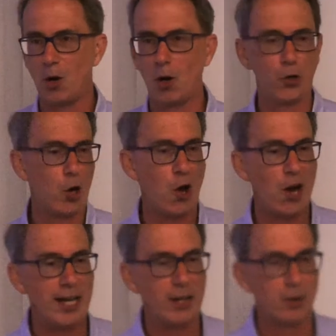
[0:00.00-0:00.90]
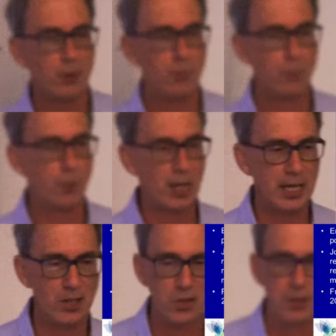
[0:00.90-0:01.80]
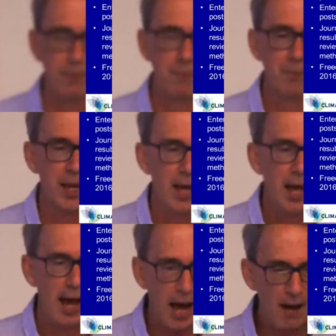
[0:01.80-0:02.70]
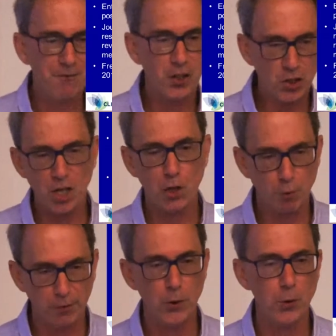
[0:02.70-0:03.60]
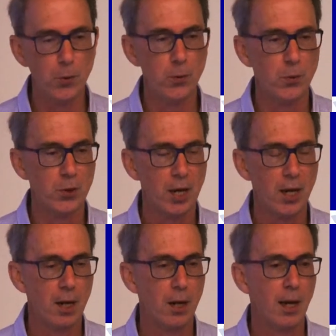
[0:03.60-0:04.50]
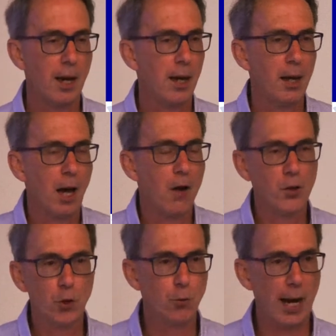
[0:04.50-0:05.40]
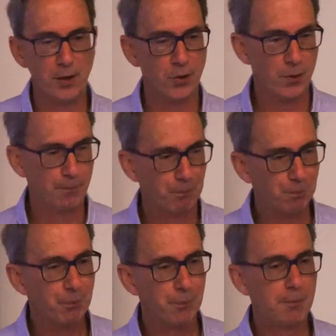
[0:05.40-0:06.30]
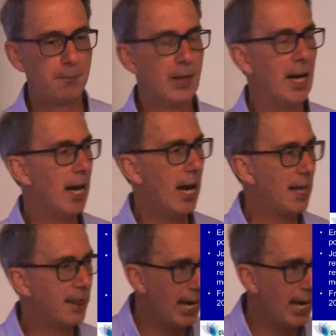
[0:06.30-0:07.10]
online release after six reviews over two rounds. And